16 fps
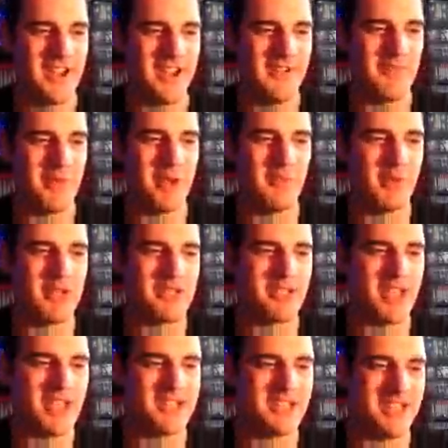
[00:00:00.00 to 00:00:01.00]
my
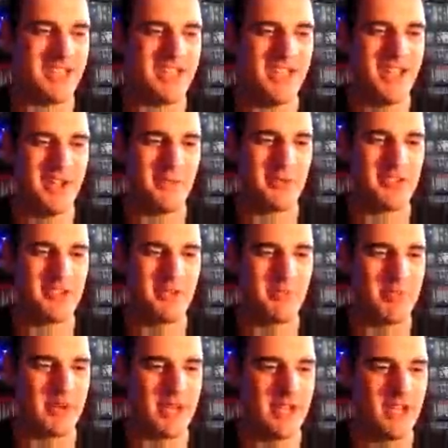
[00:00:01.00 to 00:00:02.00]
tactic here was
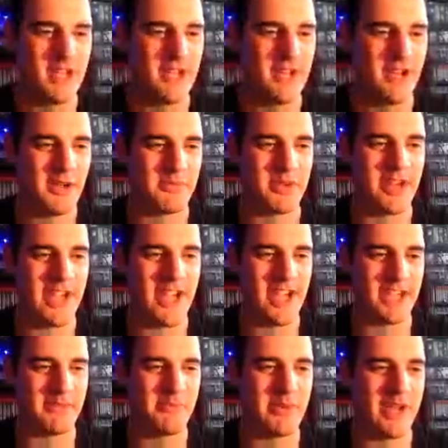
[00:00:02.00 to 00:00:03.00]
simply I'm going to
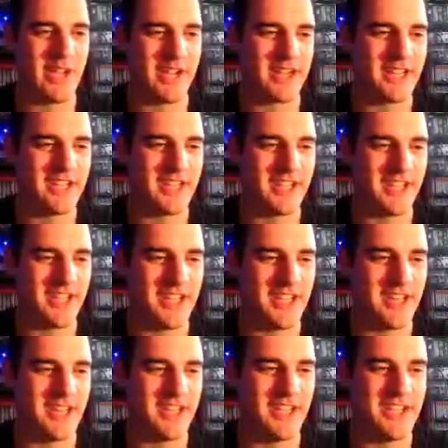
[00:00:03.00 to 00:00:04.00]
hang back
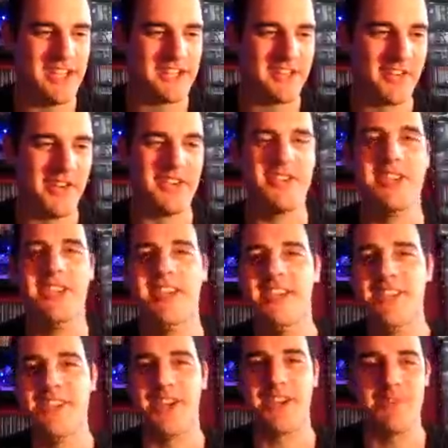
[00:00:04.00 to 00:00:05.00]
and let these guys
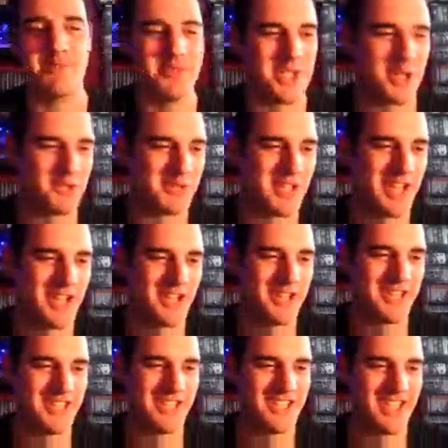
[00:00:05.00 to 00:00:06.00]
take themselves
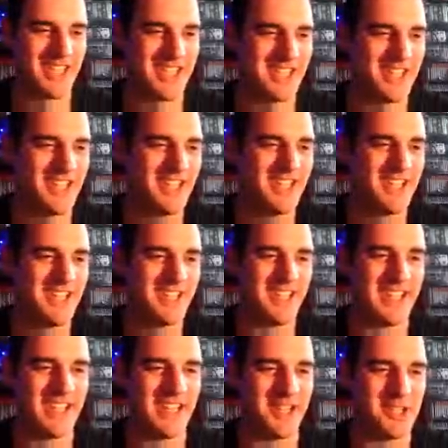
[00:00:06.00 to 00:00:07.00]
out, and then
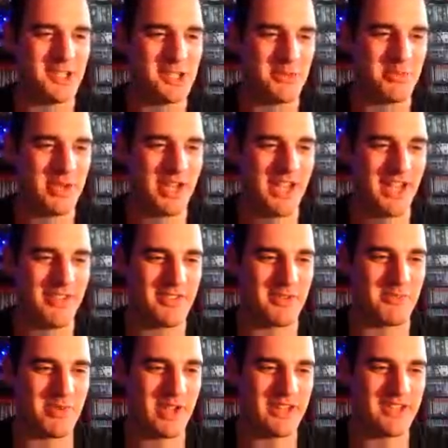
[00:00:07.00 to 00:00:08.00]
I should be able to have
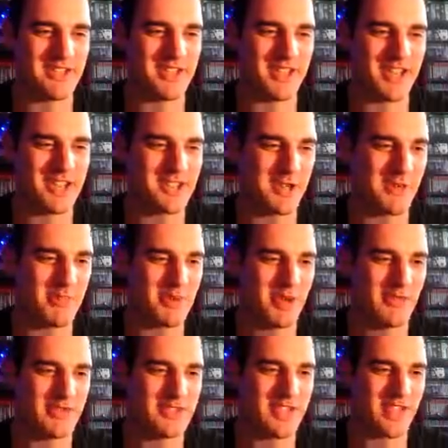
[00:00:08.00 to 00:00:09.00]
some pace to catch up and
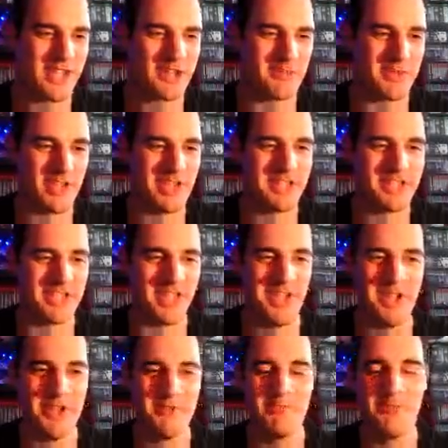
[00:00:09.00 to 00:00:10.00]
overtake them later.
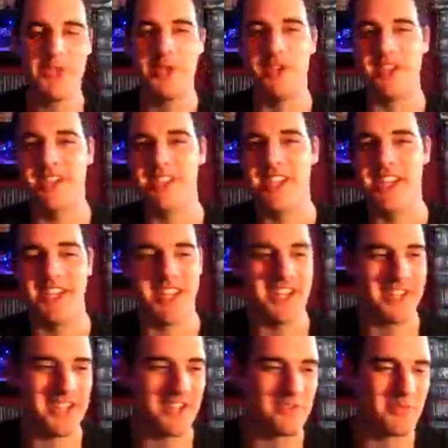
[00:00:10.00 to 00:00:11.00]
To an extent
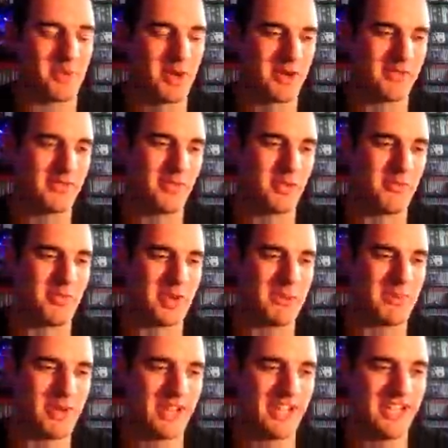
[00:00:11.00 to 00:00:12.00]
that does work for me,
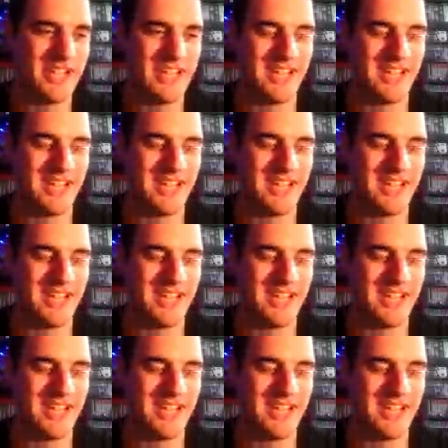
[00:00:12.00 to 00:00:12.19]
but